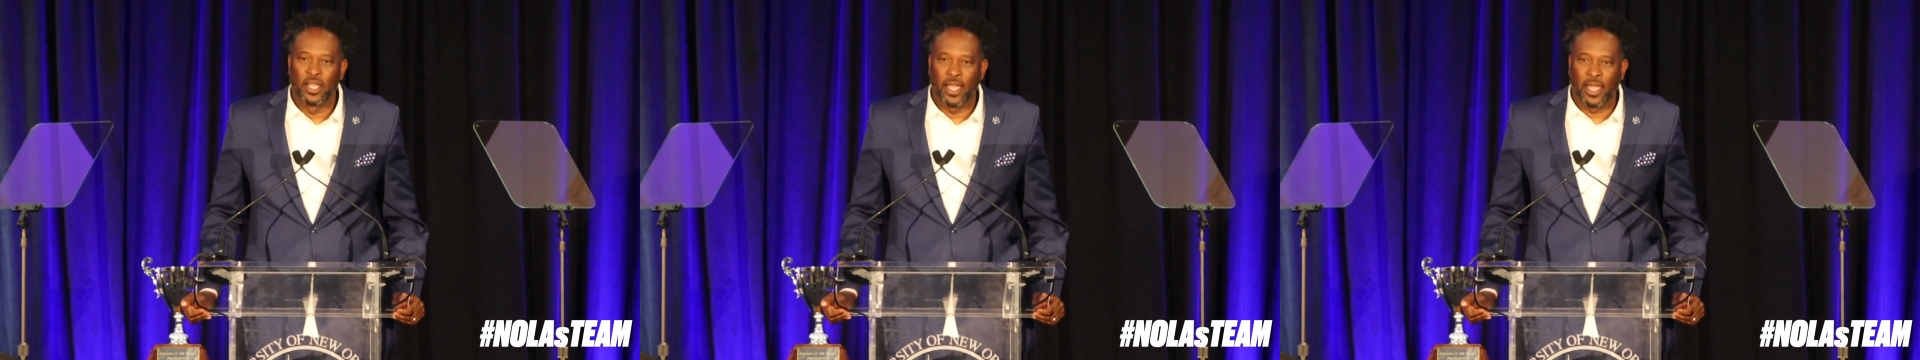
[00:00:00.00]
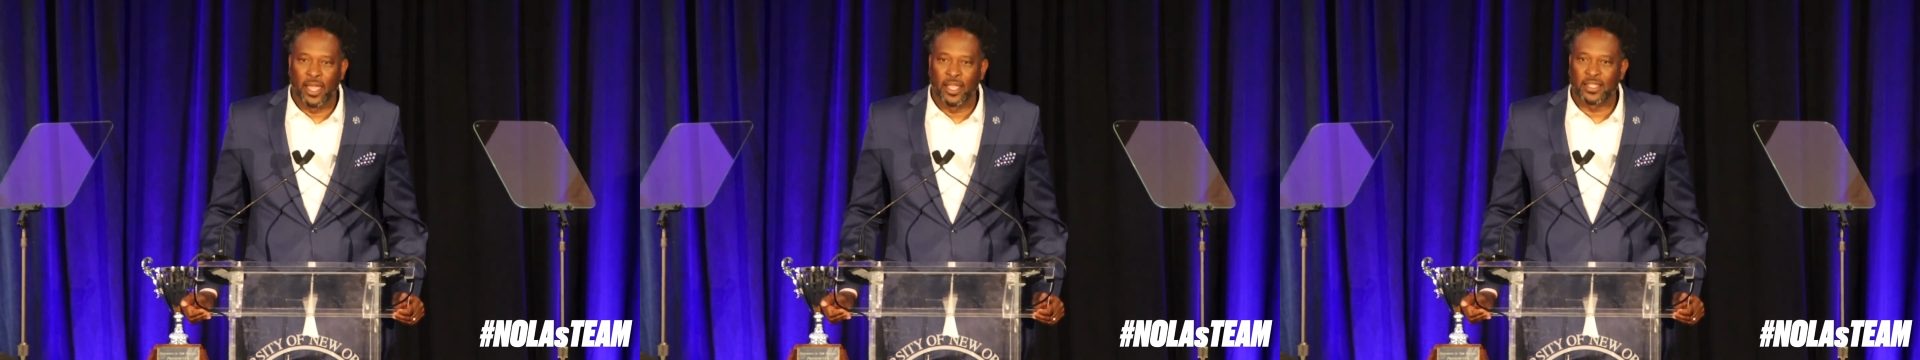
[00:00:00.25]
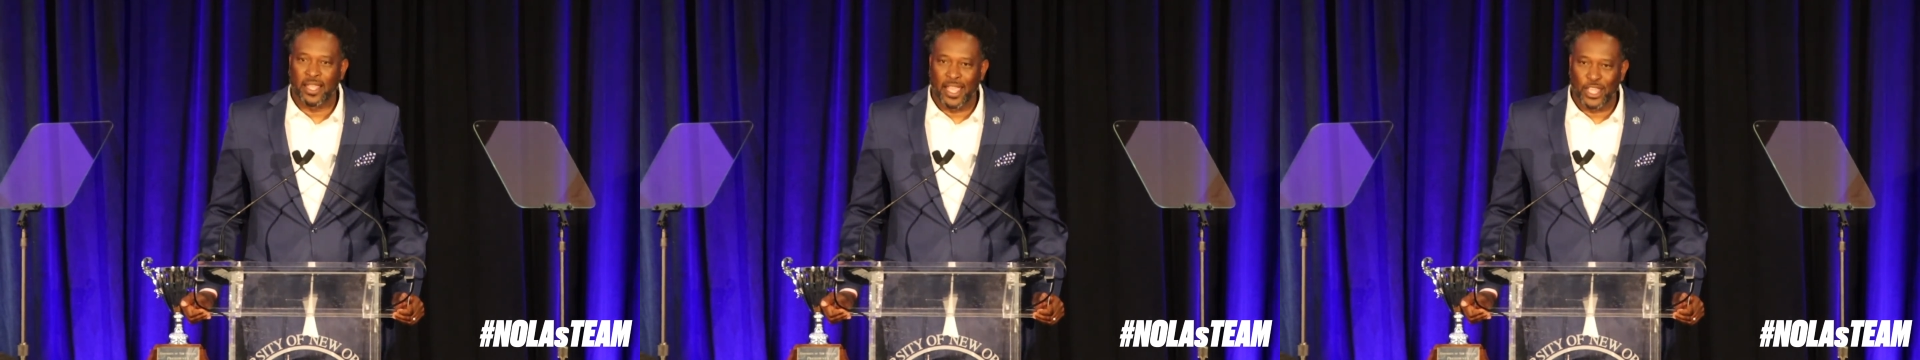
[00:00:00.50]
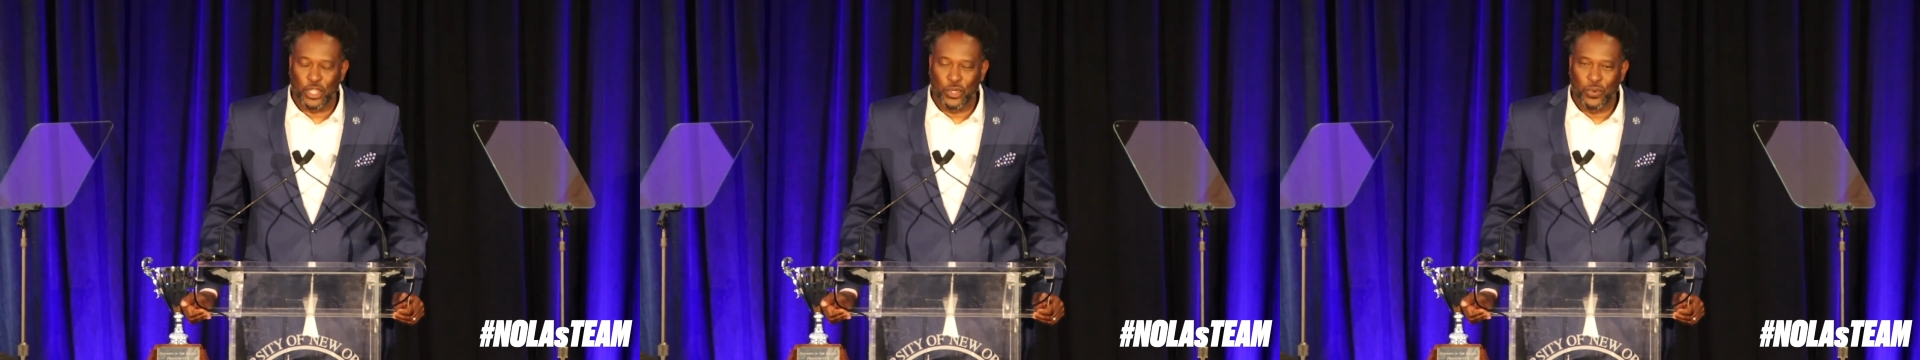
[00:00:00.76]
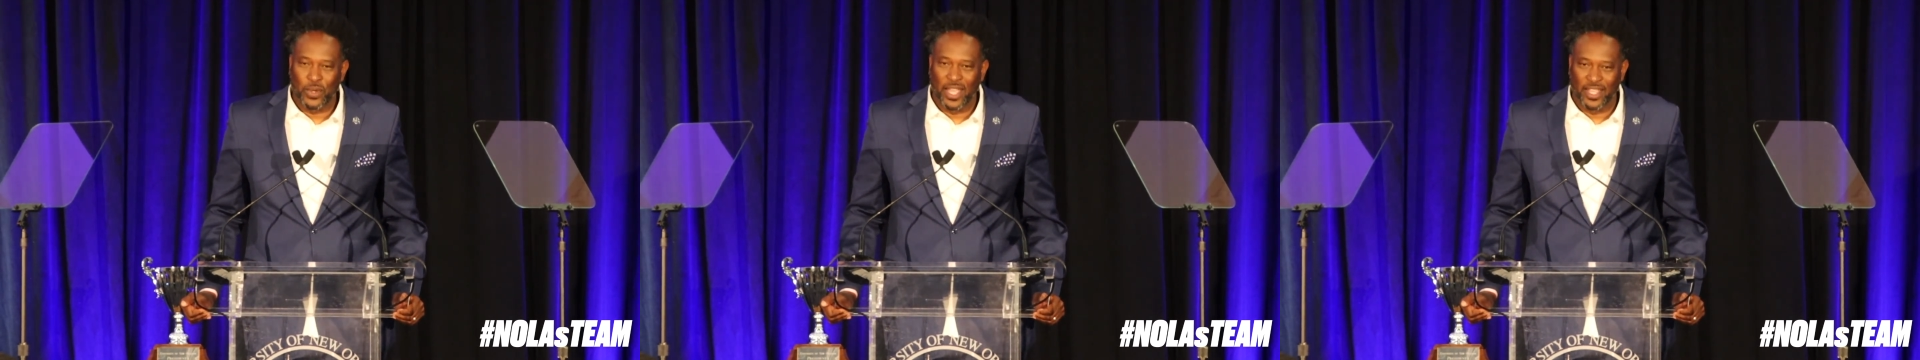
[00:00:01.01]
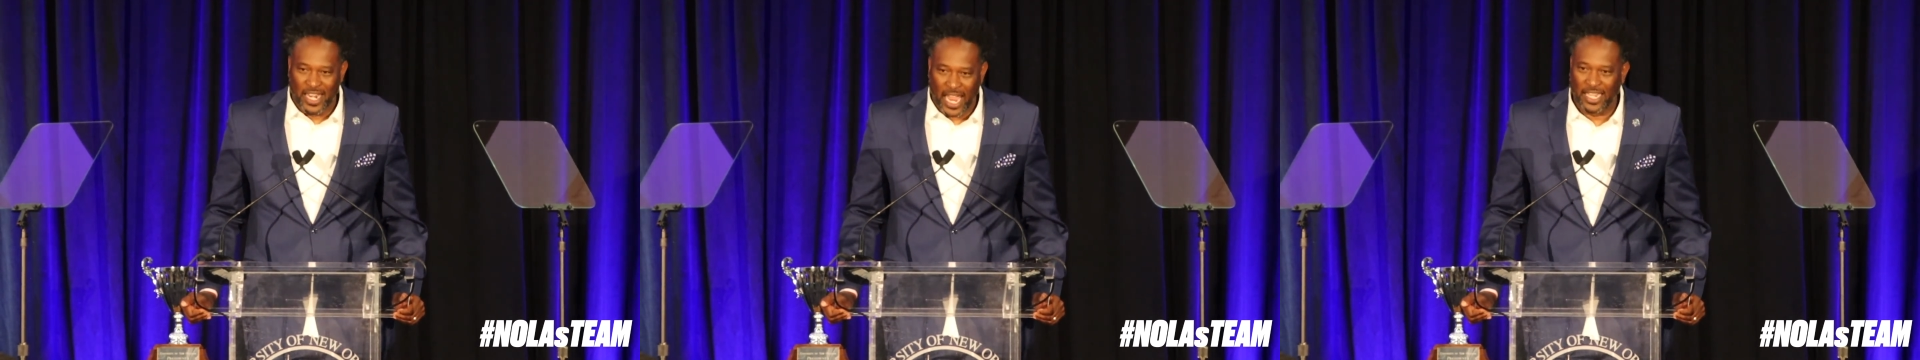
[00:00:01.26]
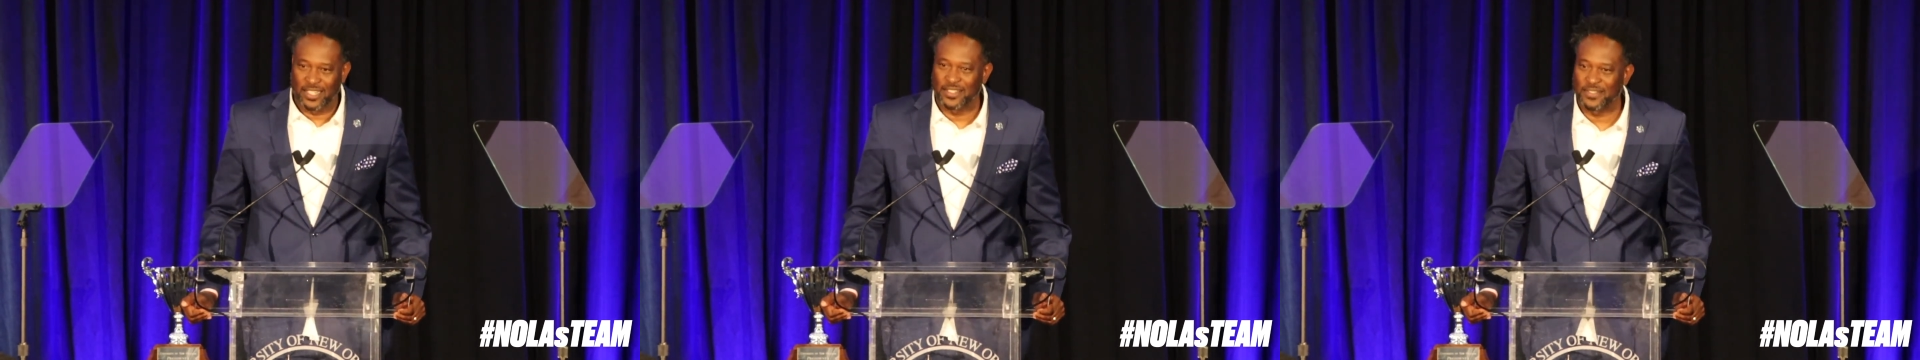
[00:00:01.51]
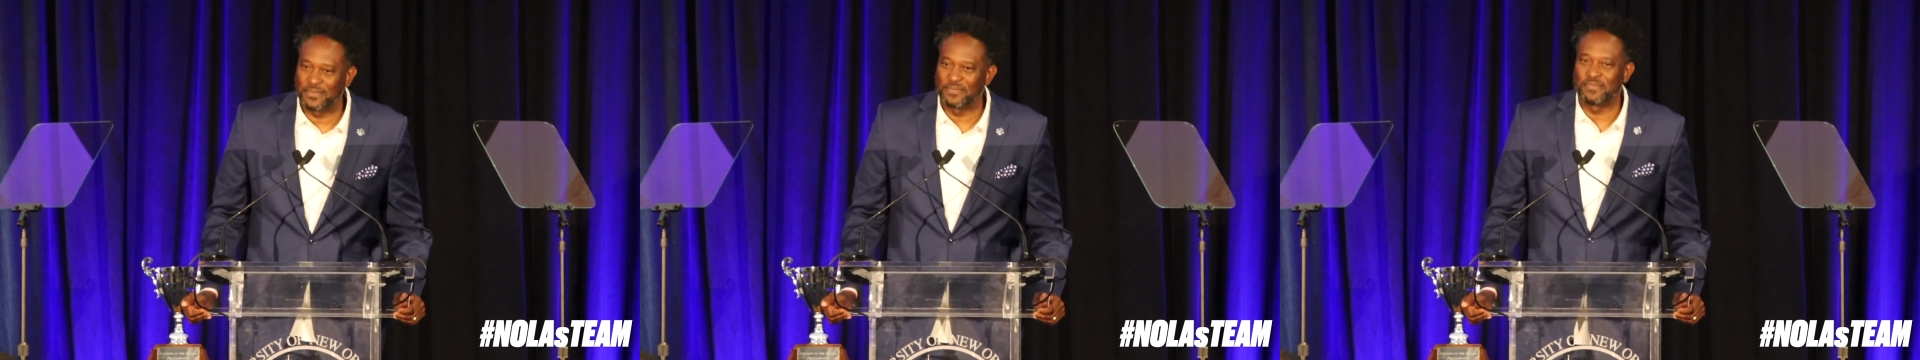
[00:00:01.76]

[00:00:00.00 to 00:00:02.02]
and thank you and good night.